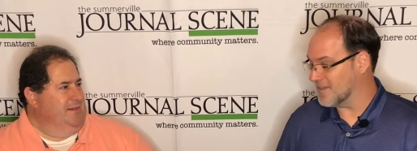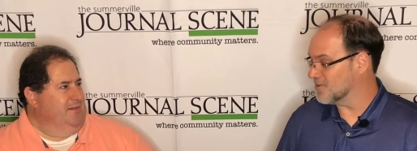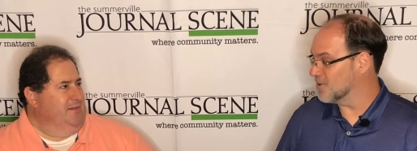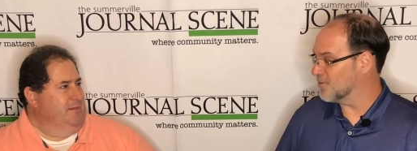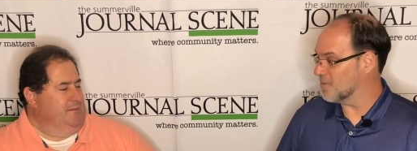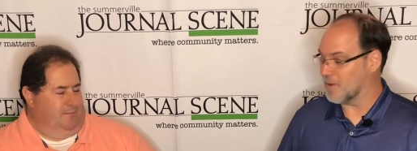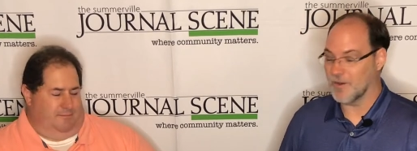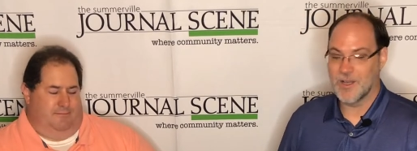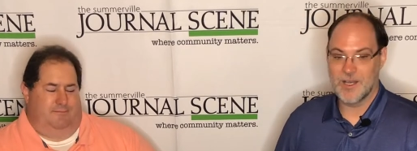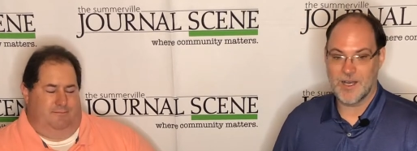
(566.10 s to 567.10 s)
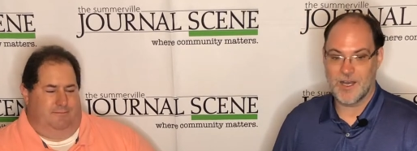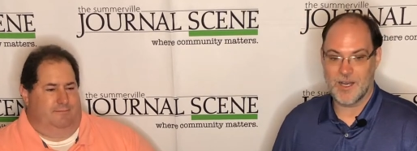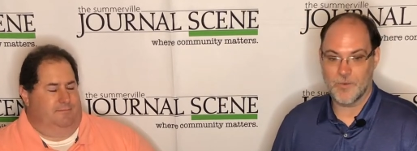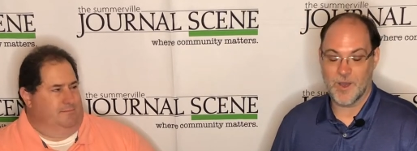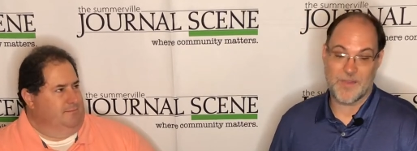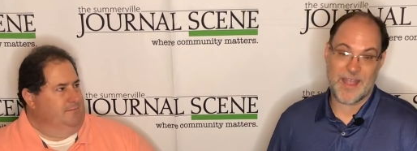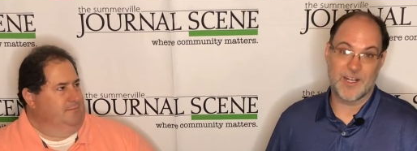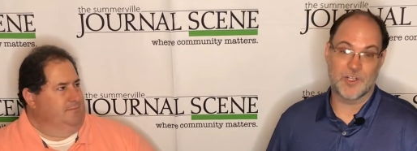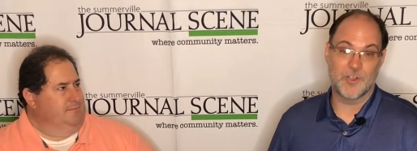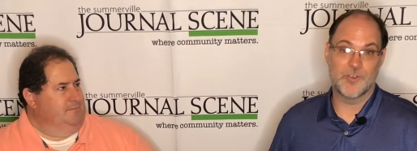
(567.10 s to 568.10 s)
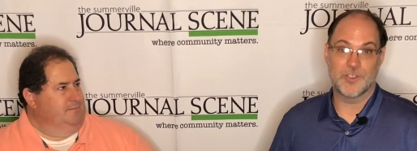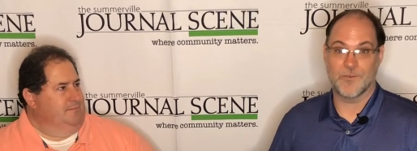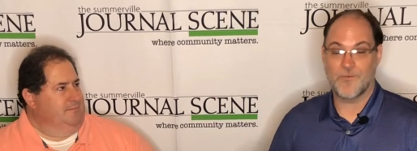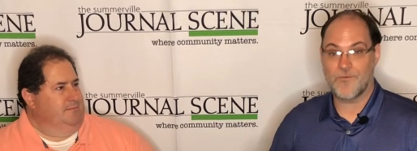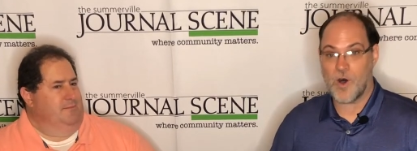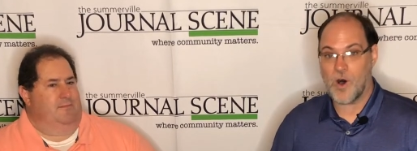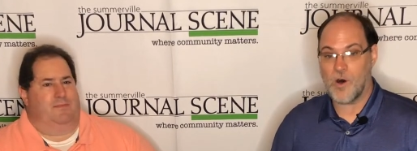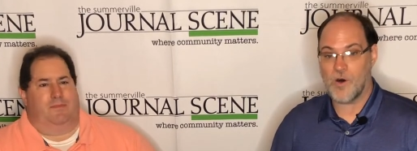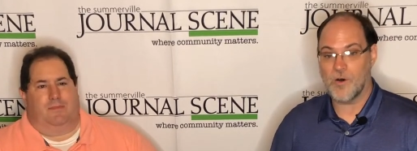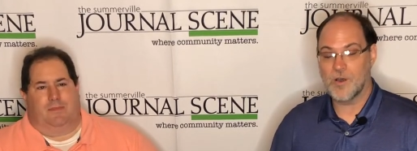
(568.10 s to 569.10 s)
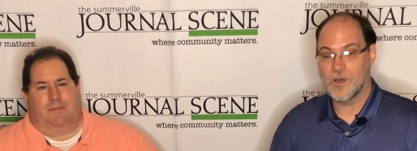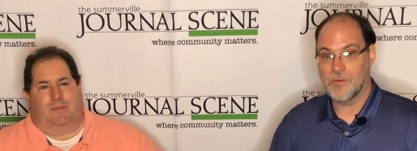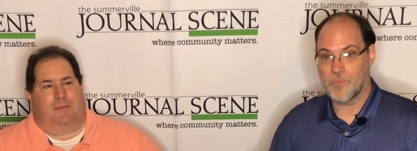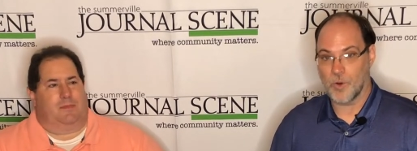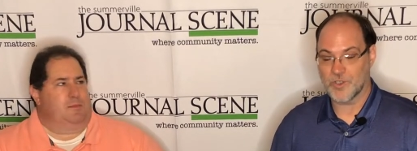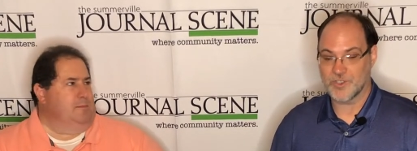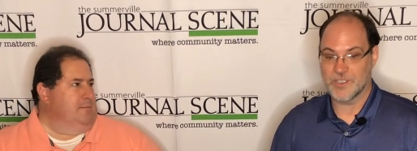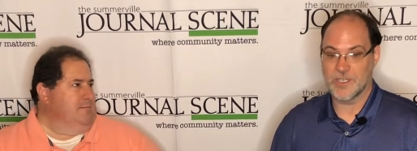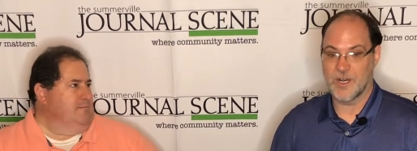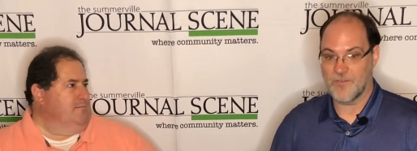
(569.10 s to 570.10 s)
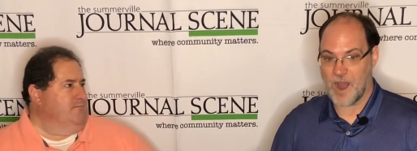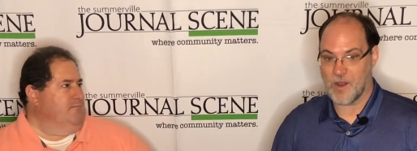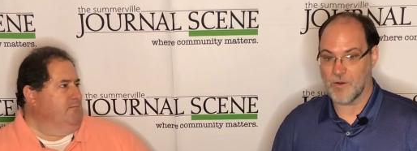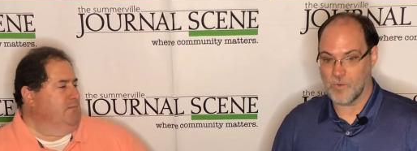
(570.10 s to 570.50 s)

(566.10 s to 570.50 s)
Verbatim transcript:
Speaker 1: and he's good at football. Uh, well, that concludes the fall portion of our